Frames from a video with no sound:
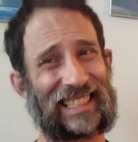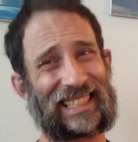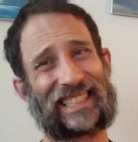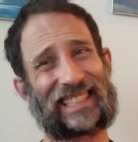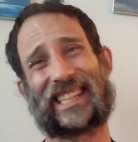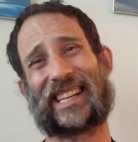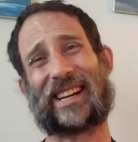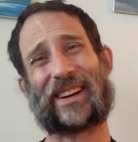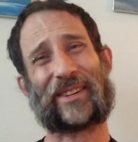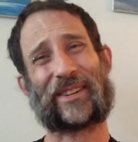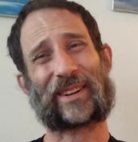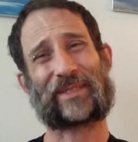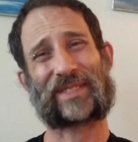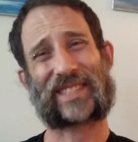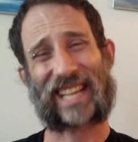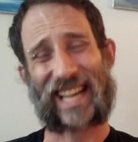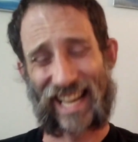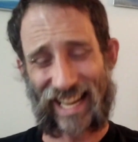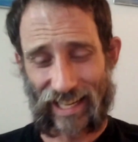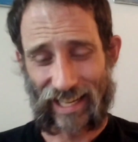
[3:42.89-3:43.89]
You know what I'm
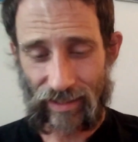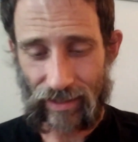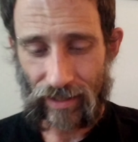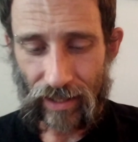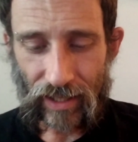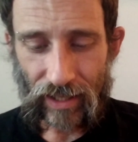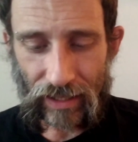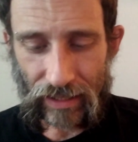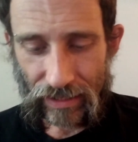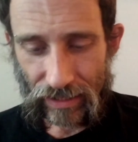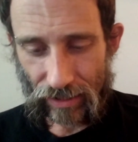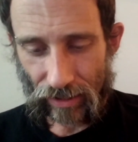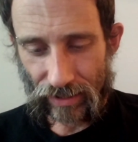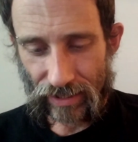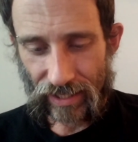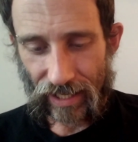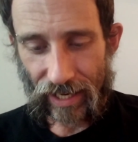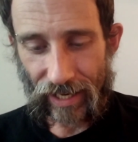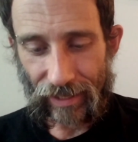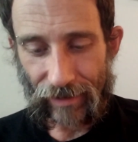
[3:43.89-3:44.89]
saying? So
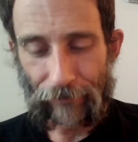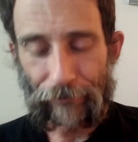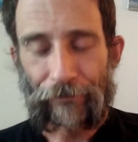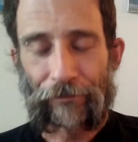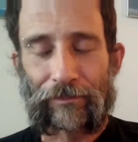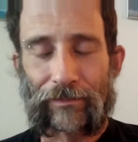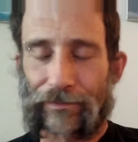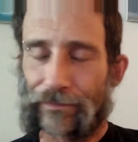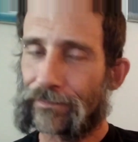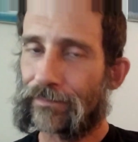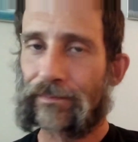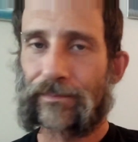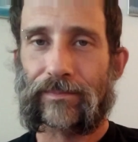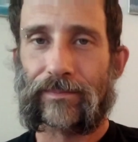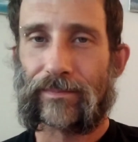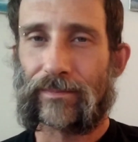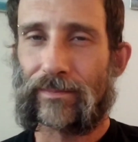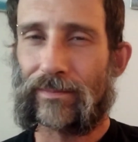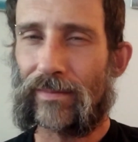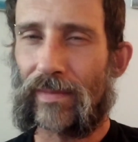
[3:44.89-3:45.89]
it's like,
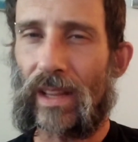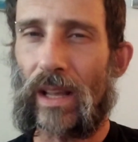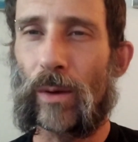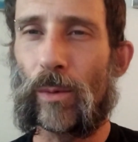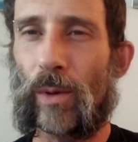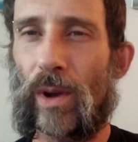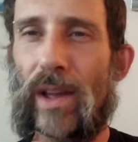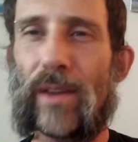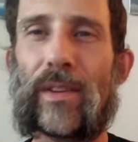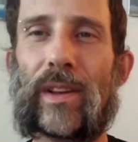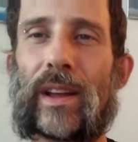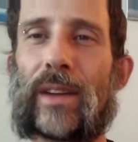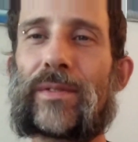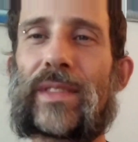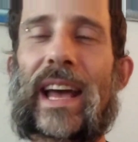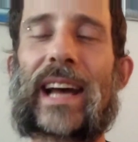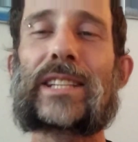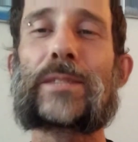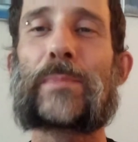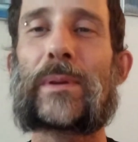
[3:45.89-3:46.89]
if
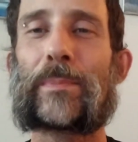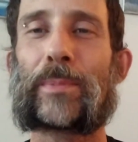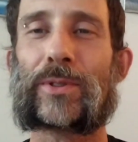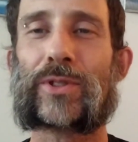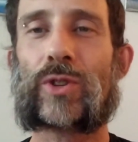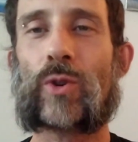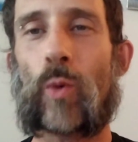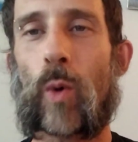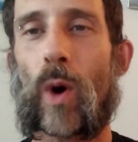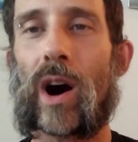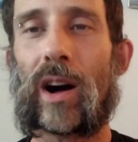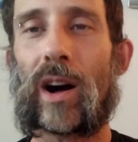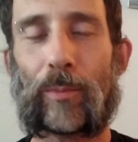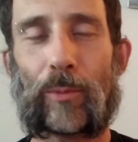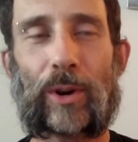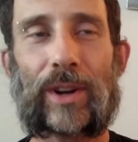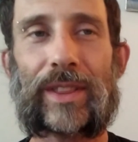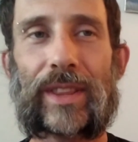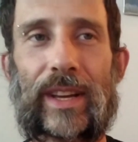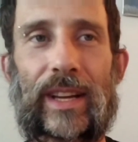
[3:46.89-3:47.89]
that's people's qualm
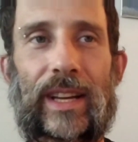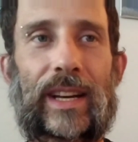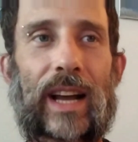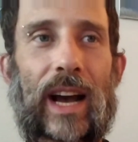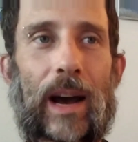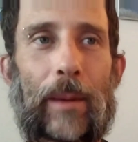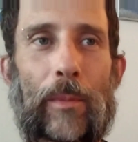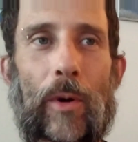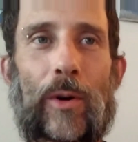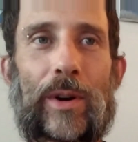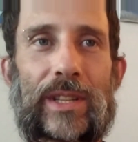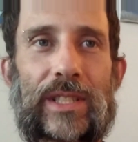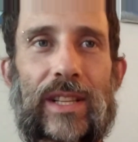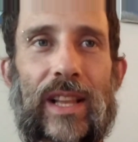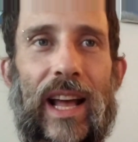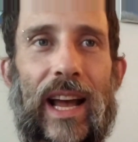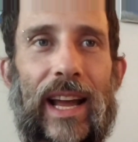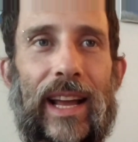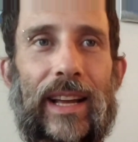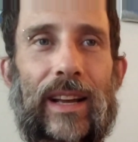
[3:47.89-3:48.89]
with it, I'm always
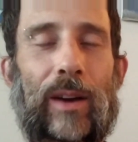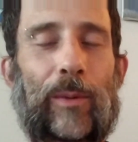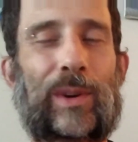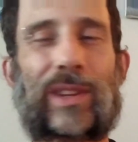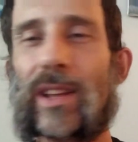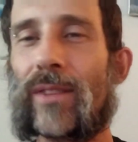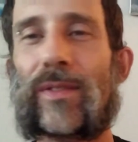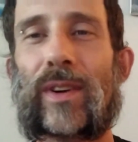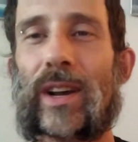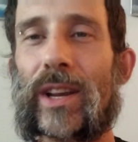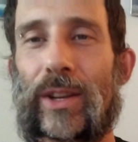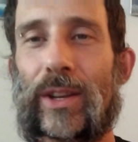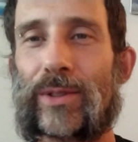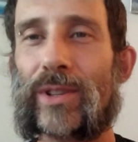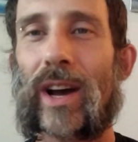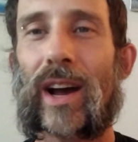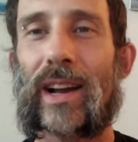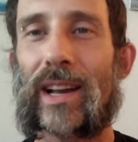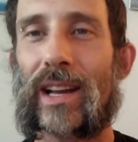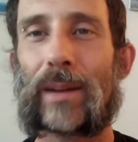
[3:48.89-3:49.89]
like, what the fuck are you
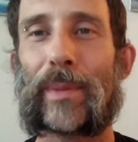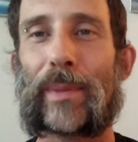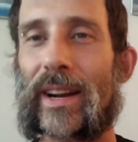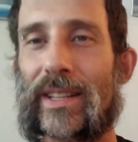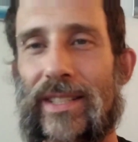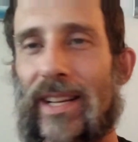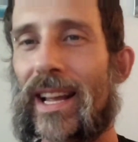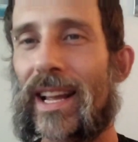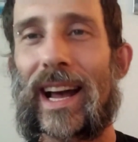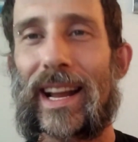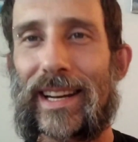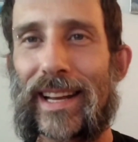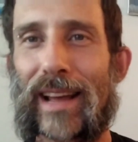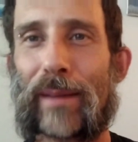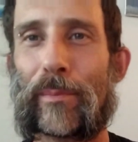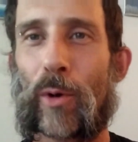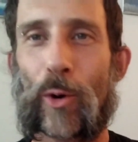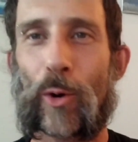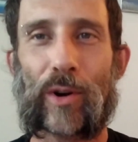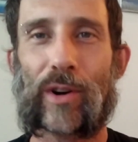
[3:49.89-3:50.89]
talking about? It's a
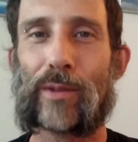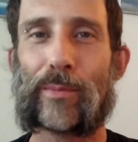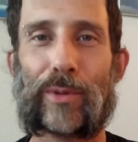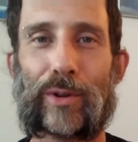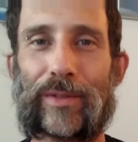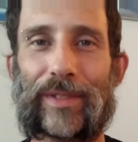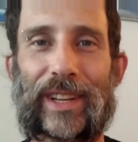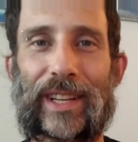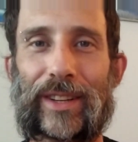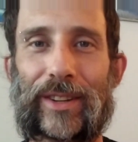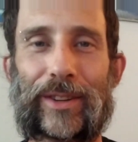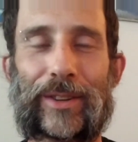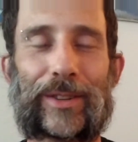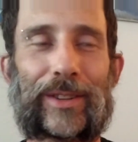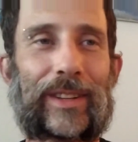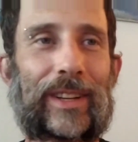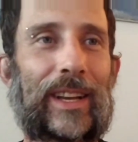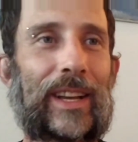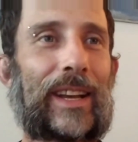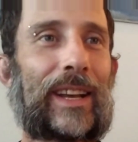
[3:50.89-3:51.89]
goddamn horror movie, dude.